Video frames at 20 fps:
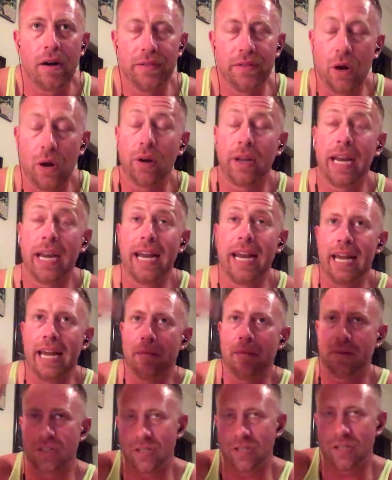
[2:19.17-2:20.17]
the arcade
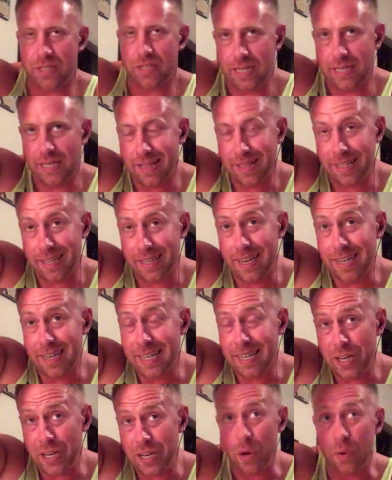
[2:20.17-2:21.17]
game, I should say, not the
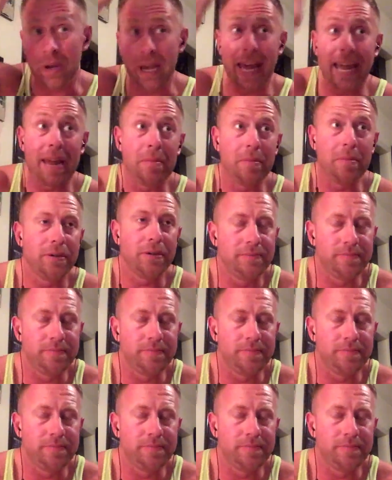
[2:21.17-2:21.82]
Nintendo game.